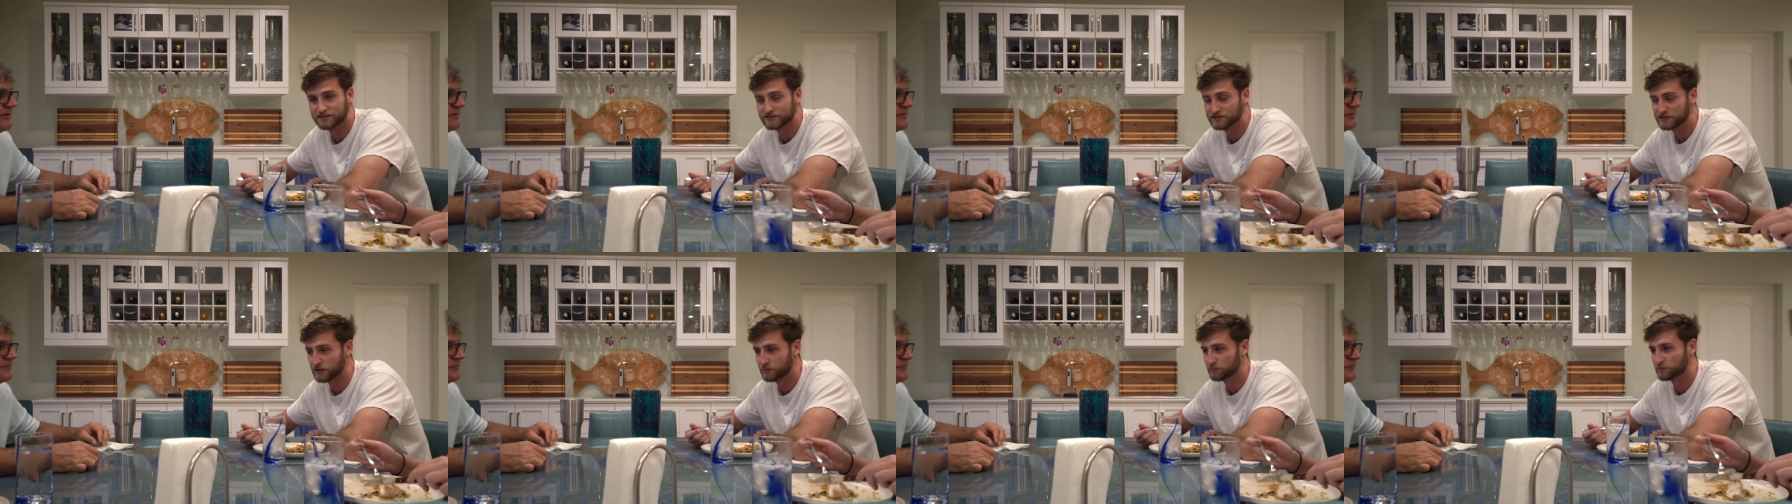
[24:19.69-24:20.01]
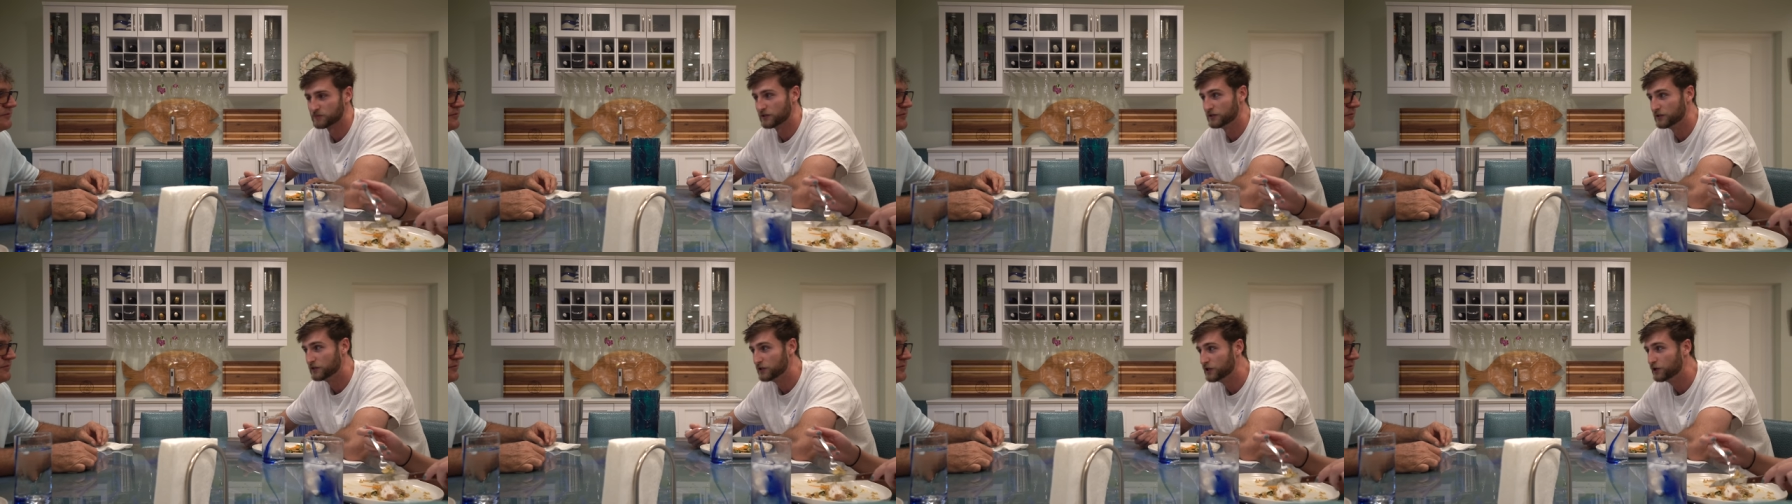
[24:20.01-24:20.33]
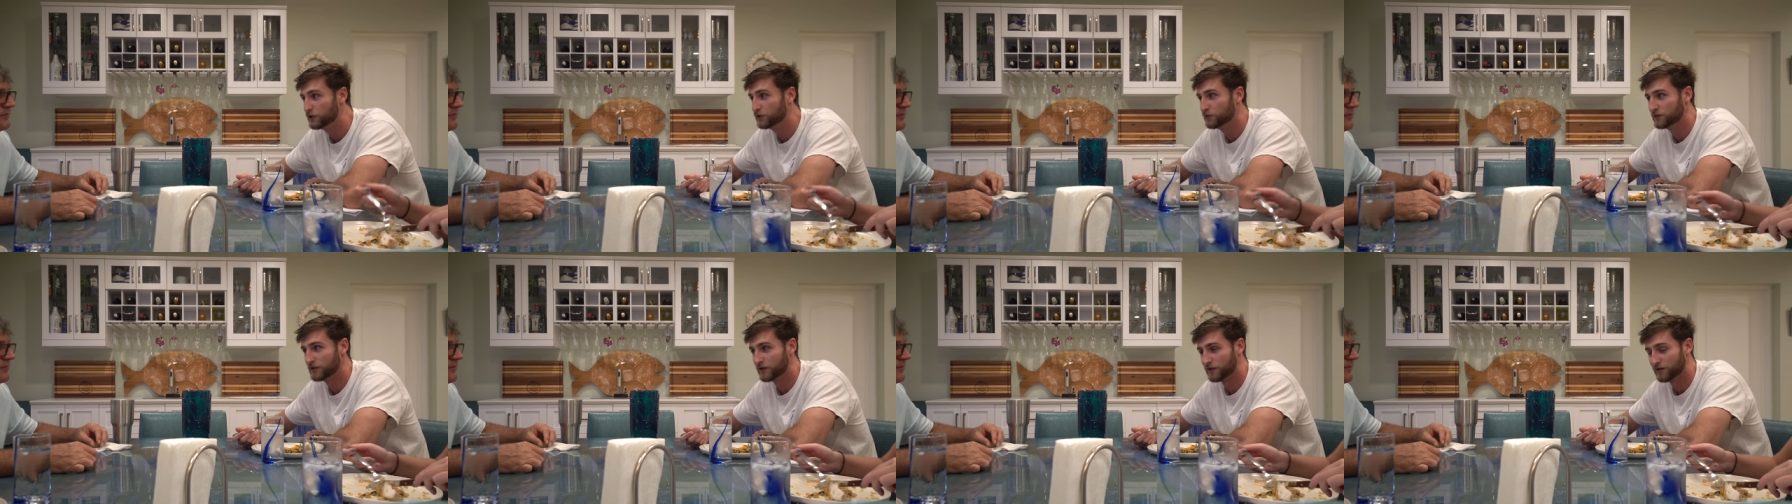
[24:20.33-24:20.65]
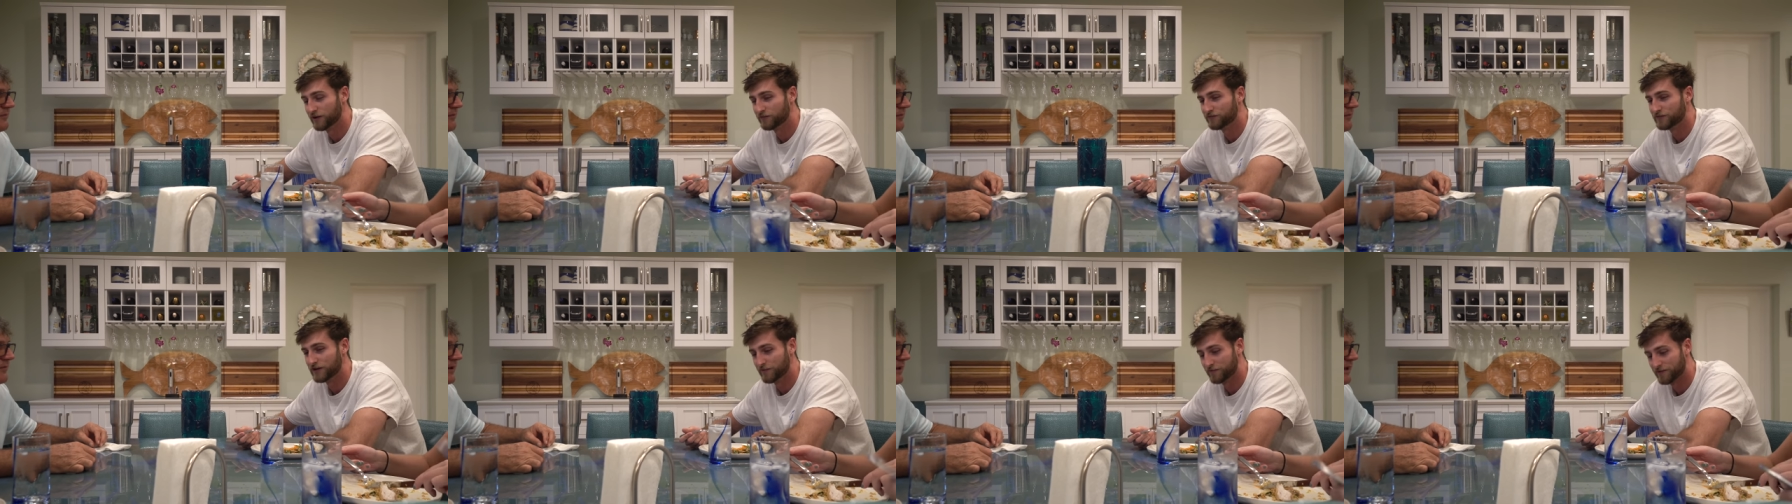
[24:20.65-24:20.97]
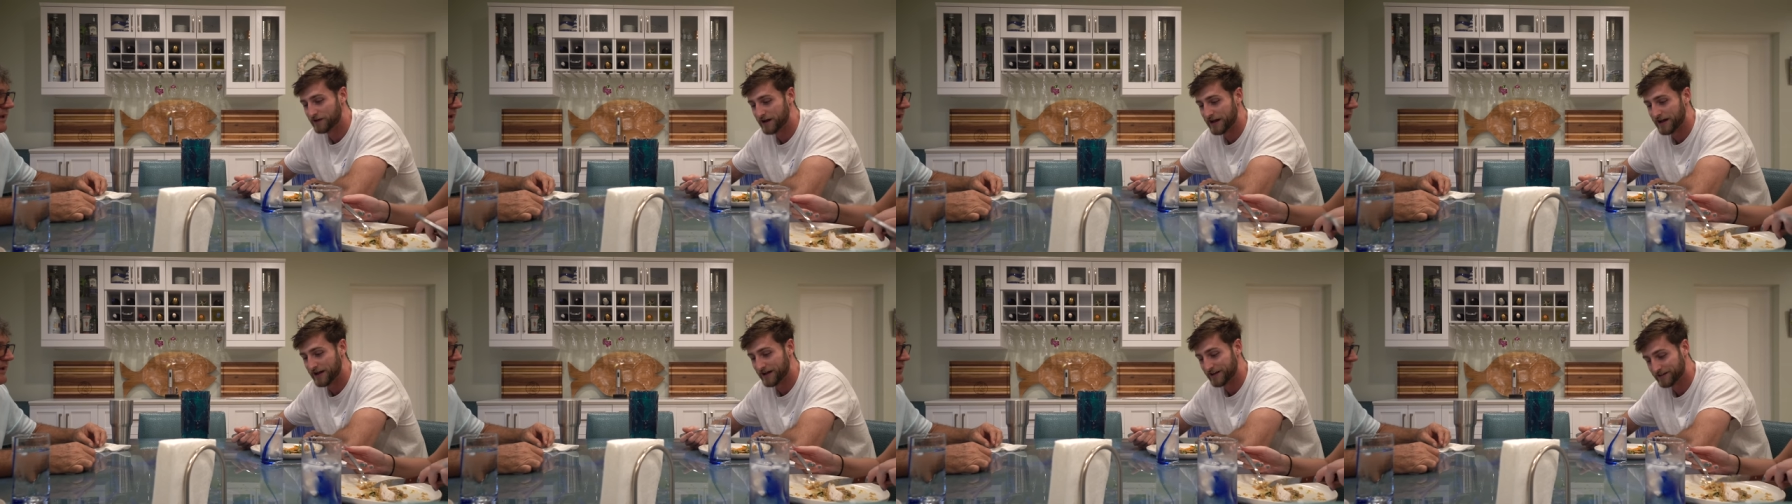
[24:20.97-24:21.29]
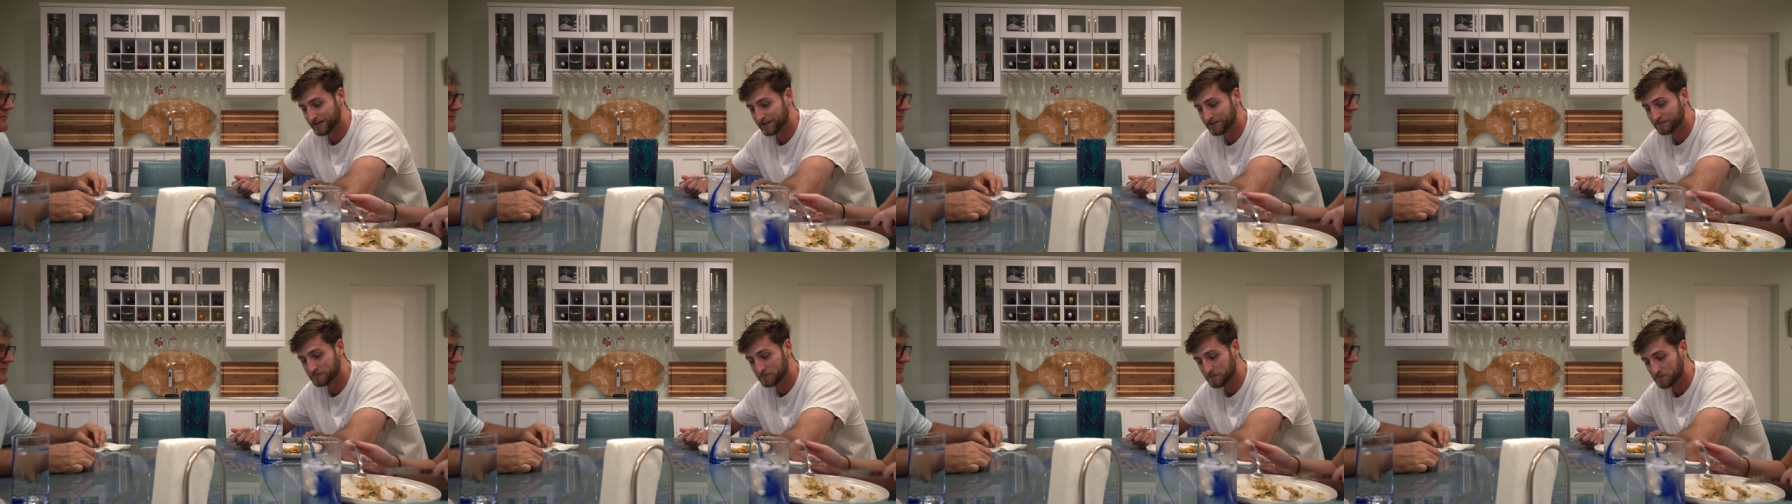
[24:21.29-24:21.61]
something new that I've never
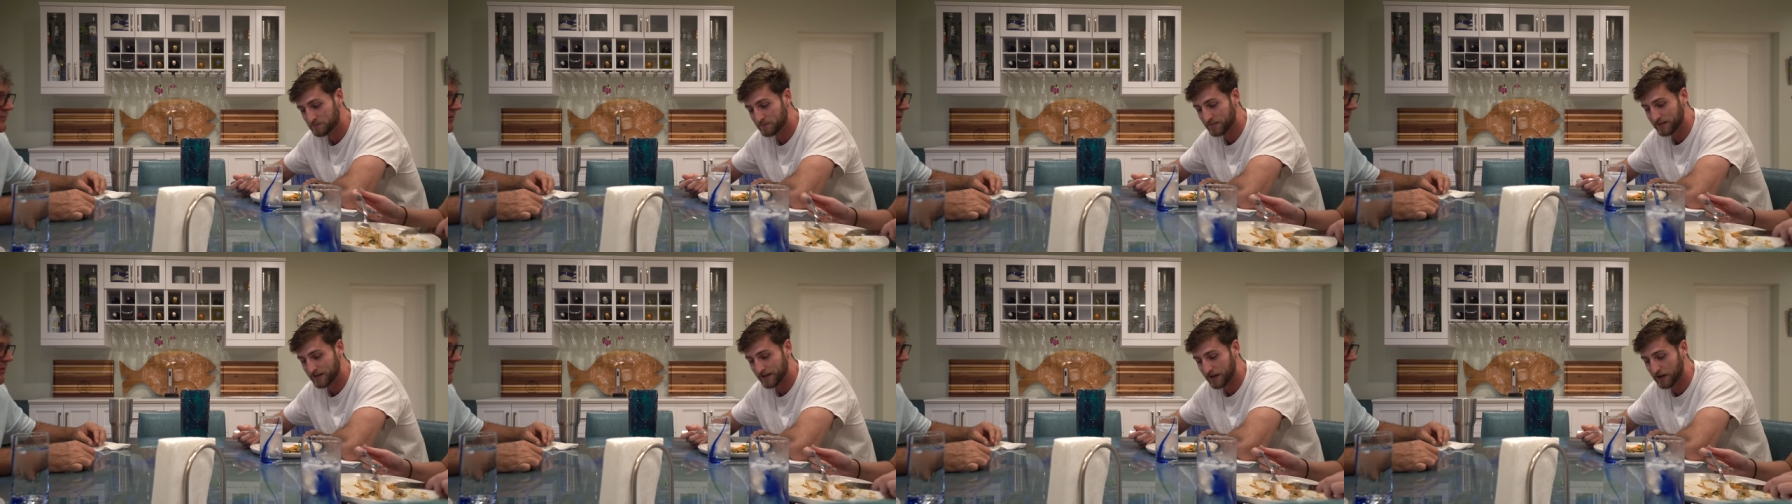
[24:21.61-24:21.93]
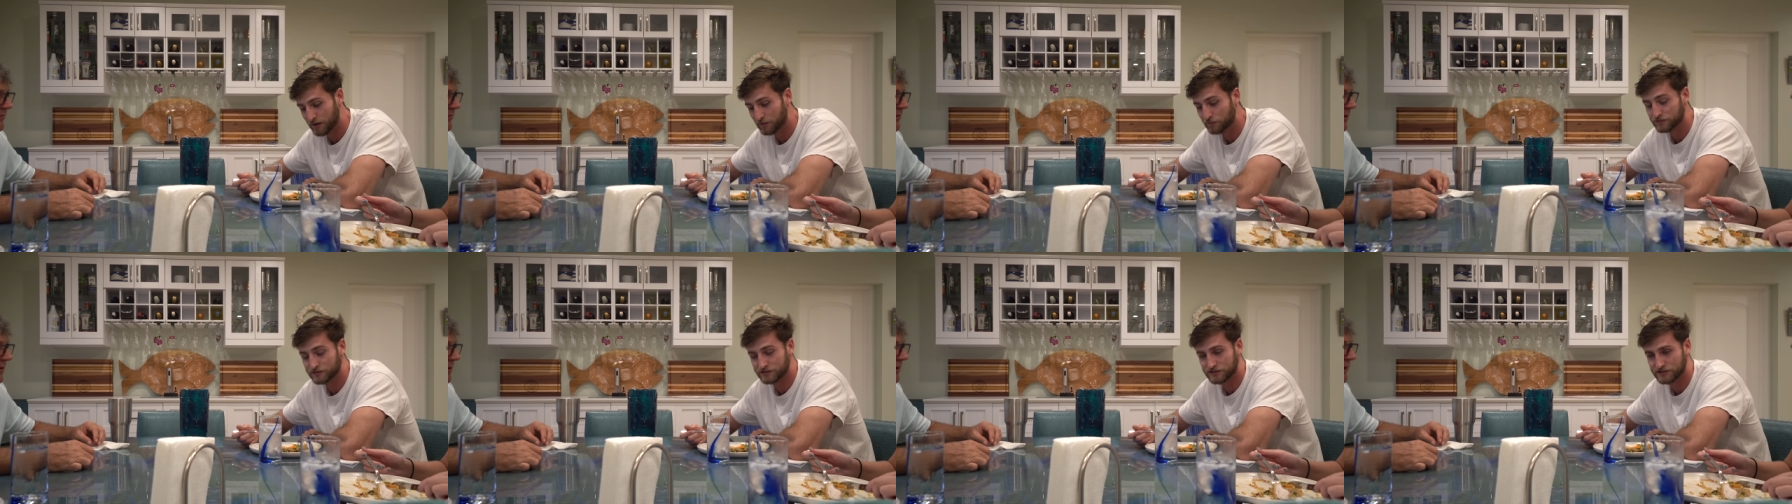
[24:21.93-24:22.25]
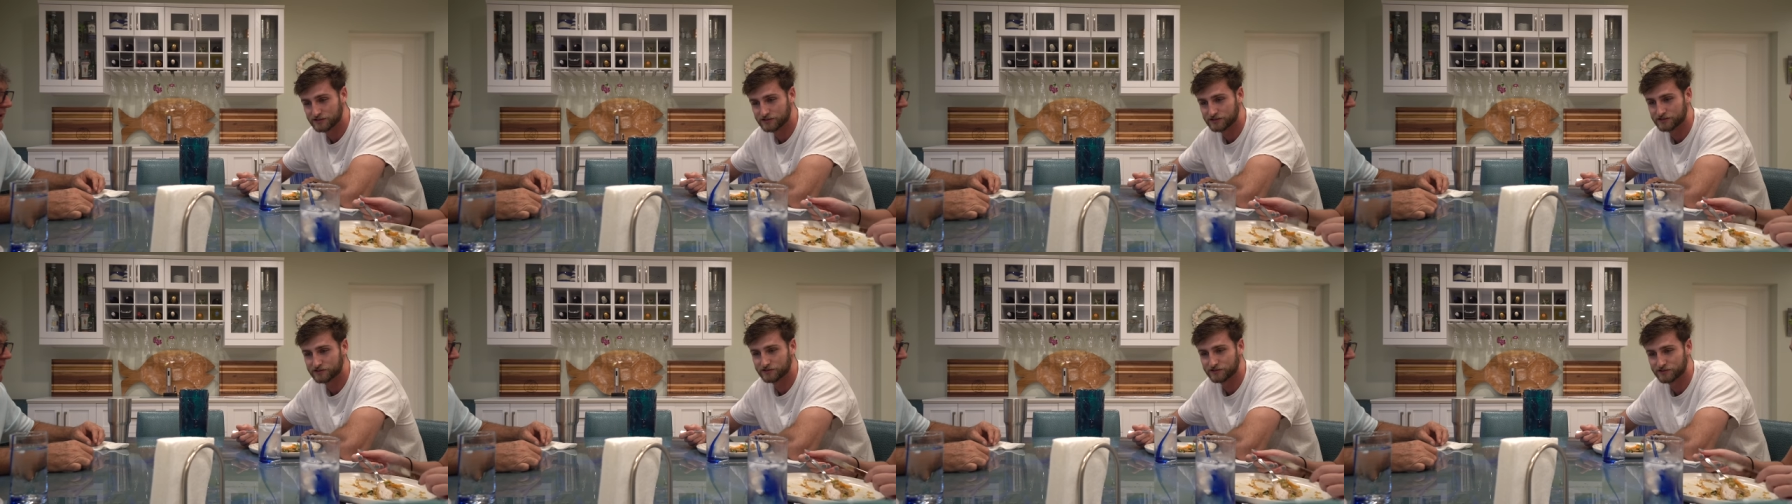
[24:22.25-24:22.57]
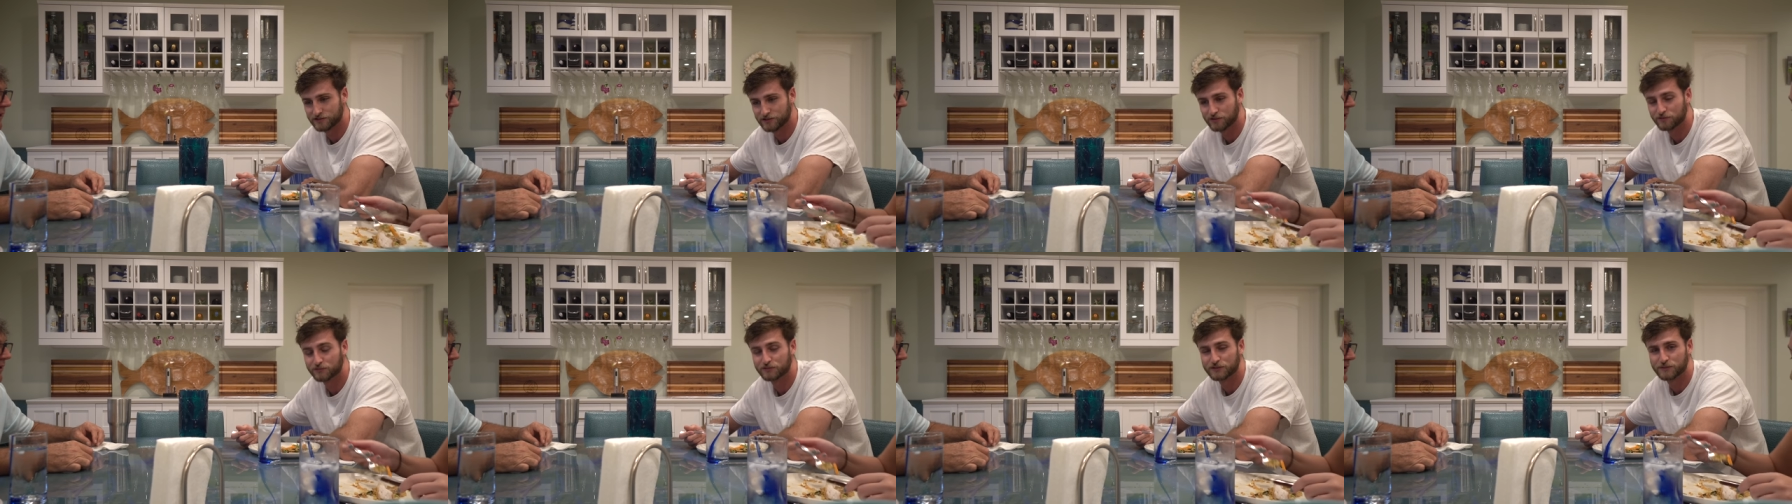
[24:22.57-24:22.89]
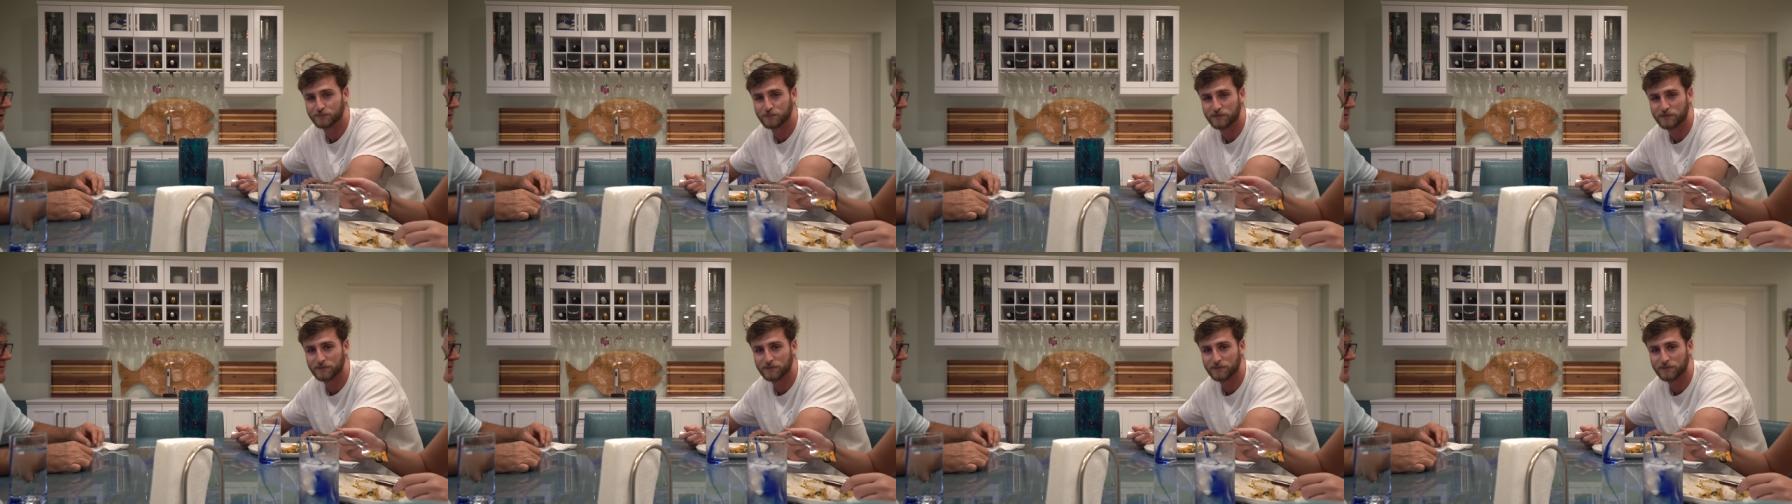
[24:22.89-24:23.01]
had and it was it was